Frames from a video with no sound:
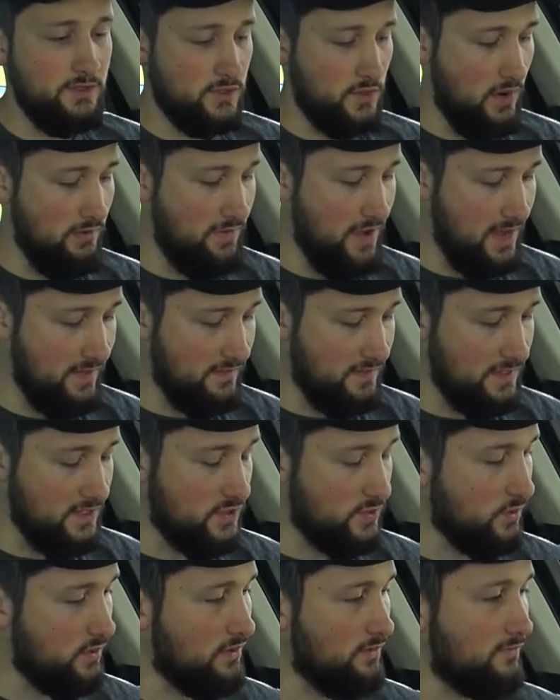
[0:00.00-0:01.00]
I've had
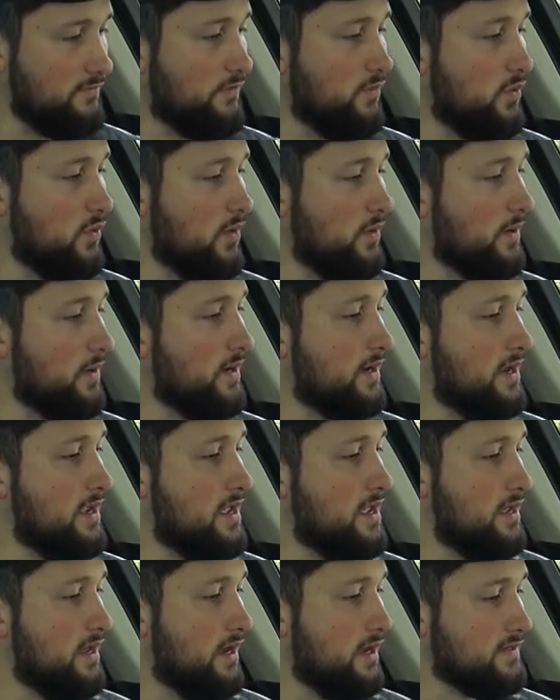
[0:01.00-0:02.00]
this one for
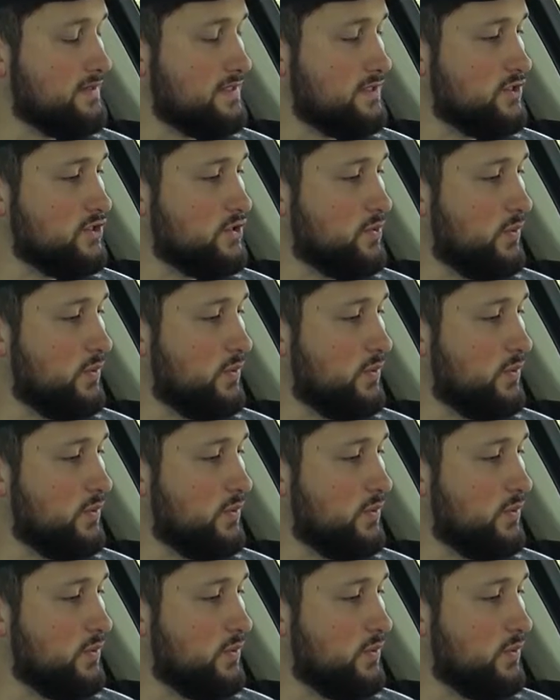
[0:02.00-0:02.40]
since